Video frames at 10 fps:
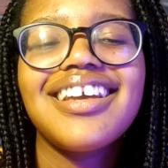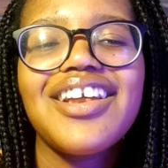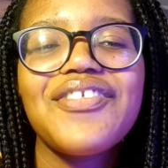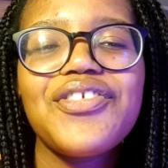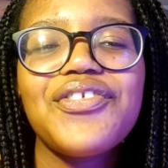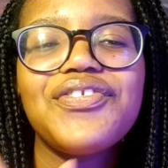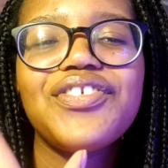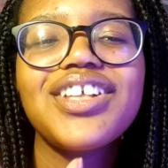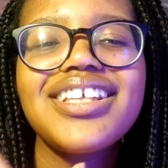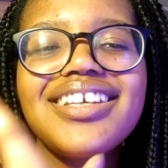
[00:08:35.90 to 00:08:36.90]
if you
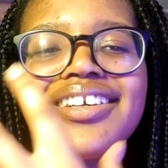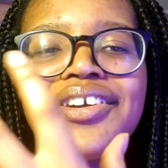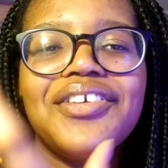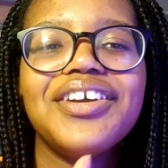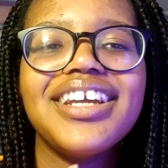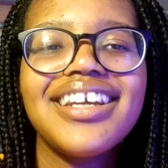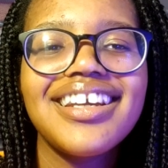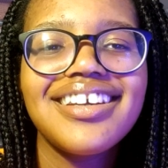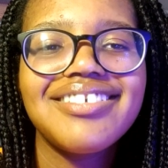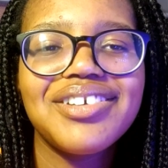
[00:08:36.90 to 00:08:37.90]
fully
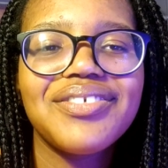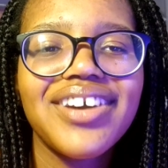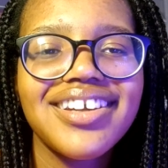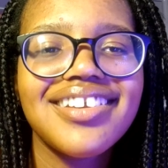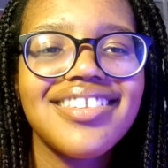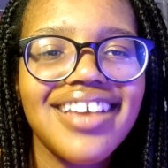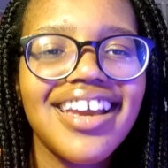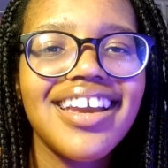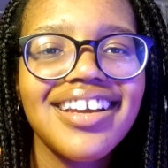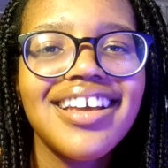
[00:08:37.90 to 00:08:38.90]
agree with what you're
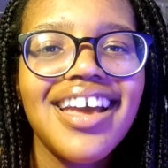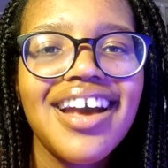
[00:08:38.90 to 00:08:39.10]
saying